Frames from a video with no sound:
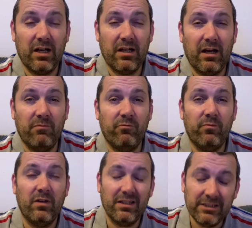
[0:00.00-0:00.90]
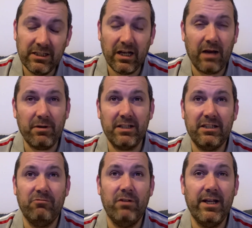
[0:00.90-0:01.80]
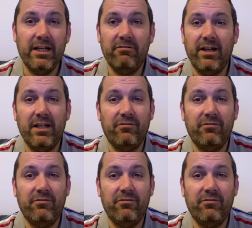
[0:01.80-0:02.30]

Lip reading: I'm actually really